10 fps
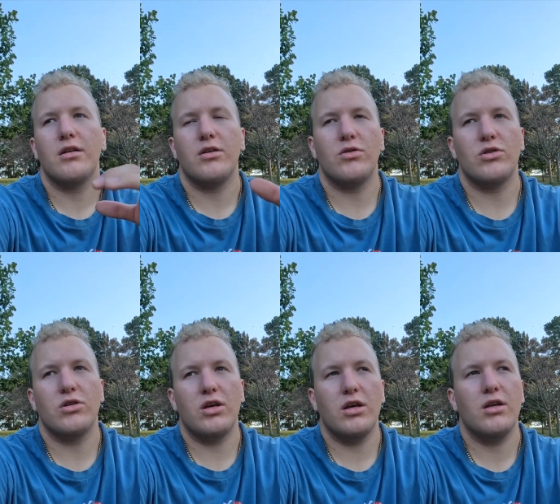
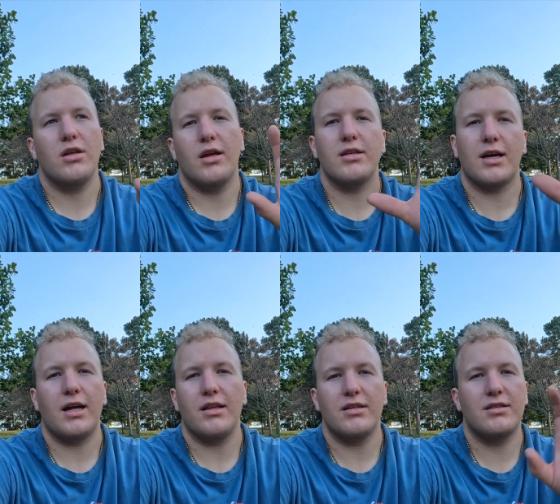Usually it's like
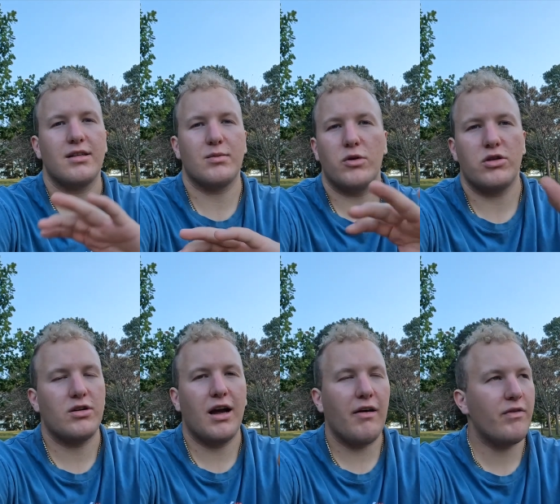at least six months or
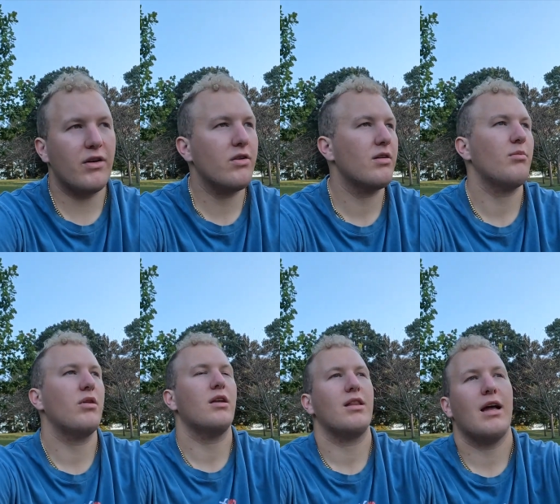half a year or
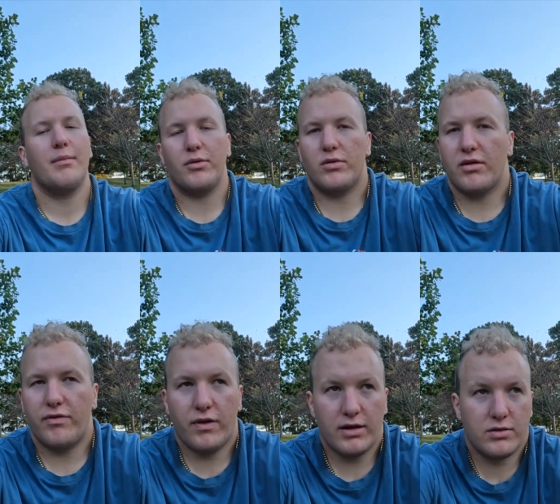something like that, but with the
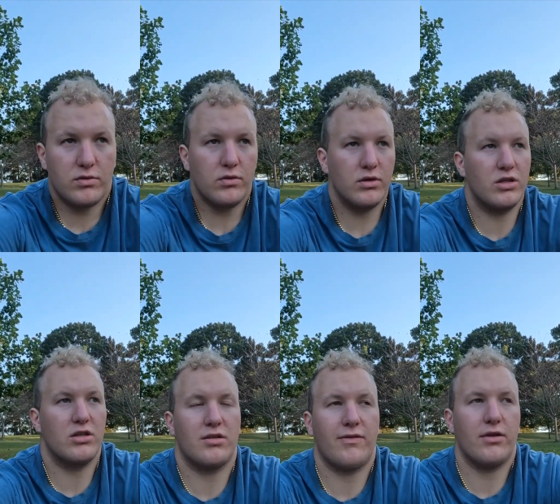flight school it's
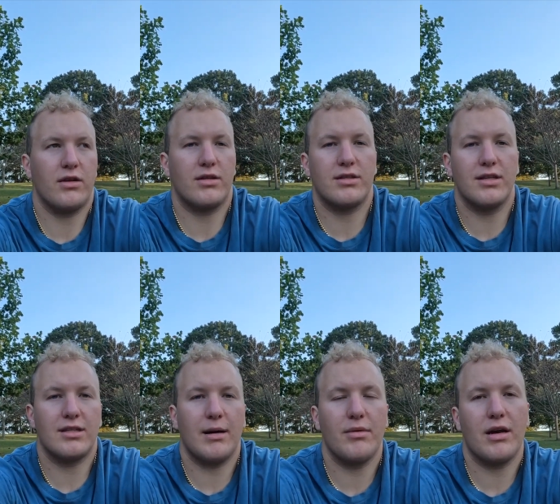just for the, the
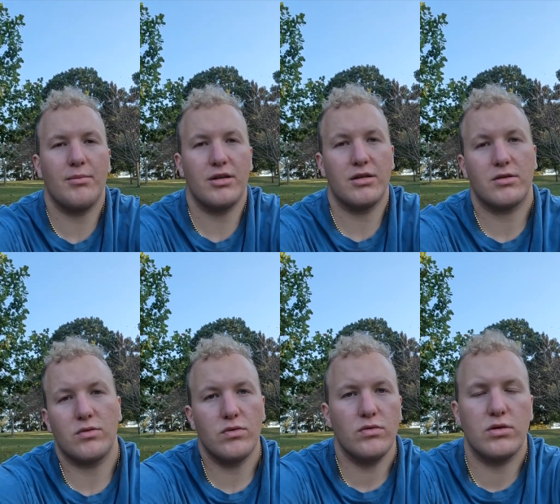time that I'm in
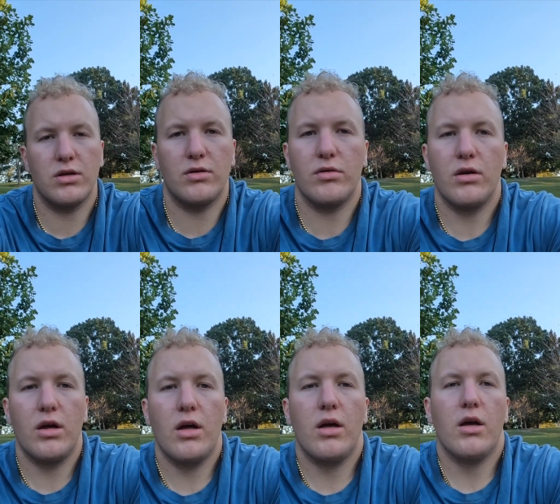school. So
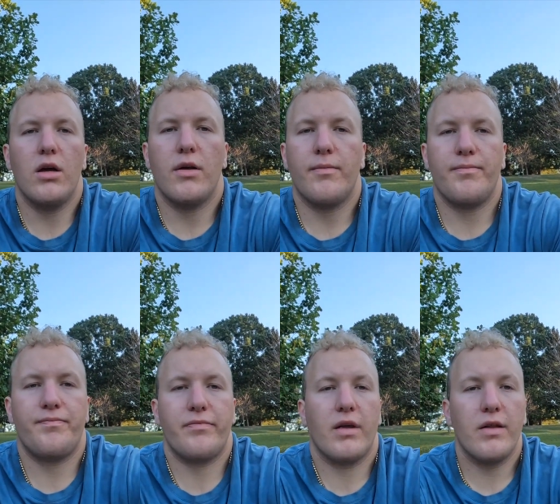
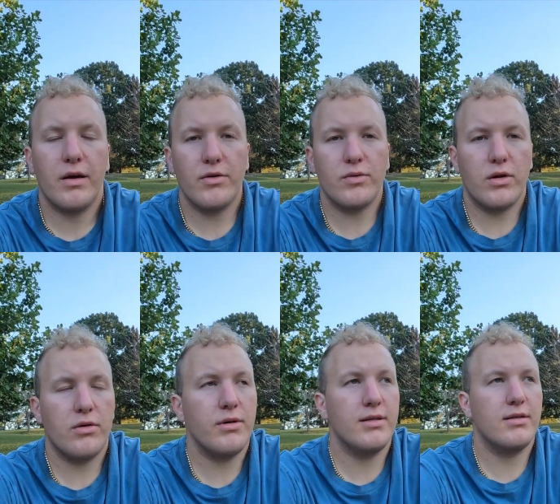that was one of
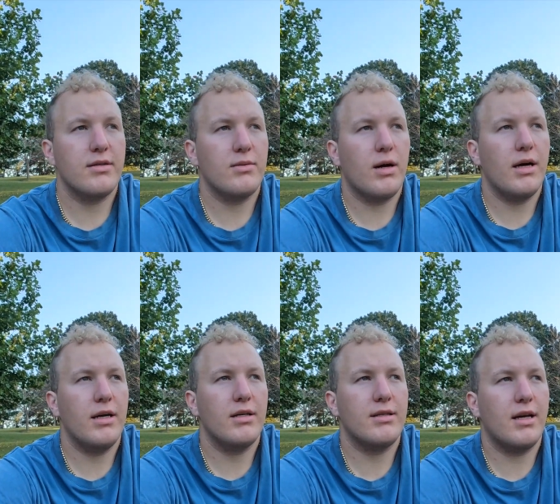the reasons why I
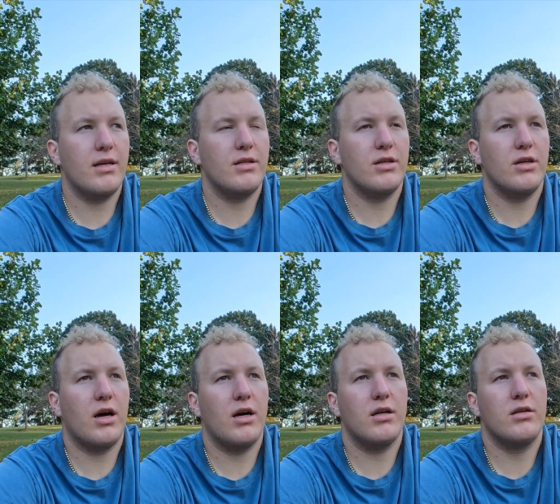decided to
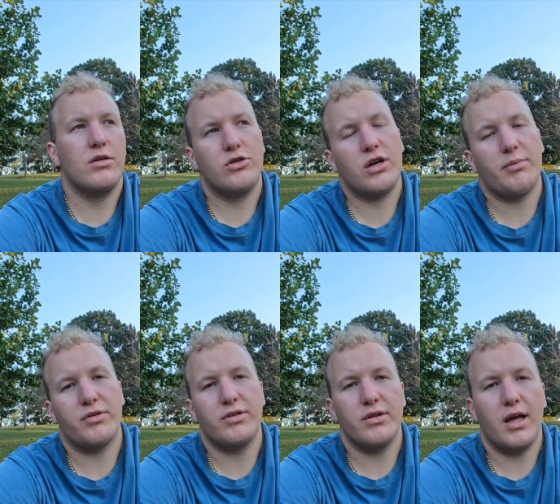not try to
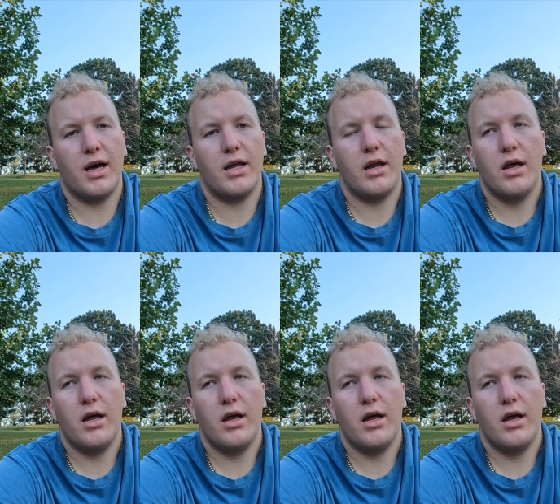pursue that.